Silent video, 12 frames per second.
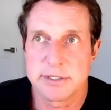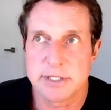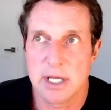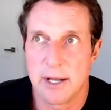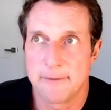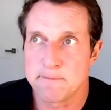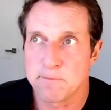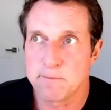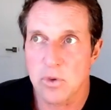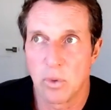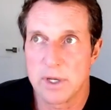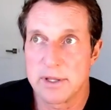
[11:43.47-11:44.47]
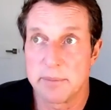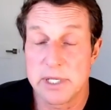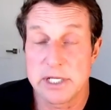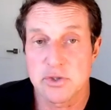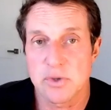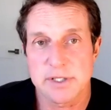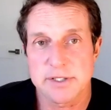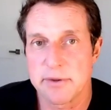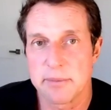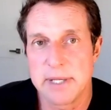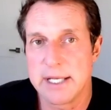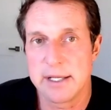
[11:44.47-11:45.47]
Uh, one of the big tricks of the
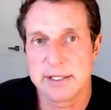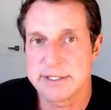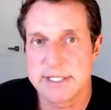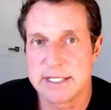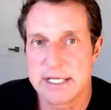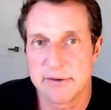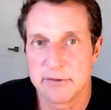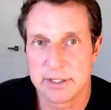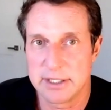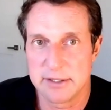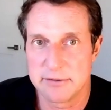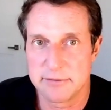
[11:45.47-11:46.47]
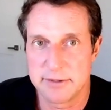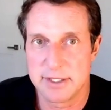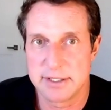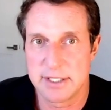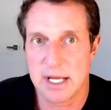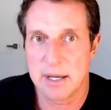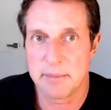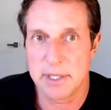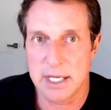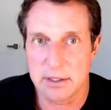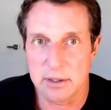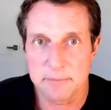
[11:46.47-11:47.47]
media is they never give the
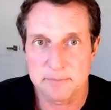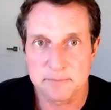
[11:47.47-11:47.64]
denominator.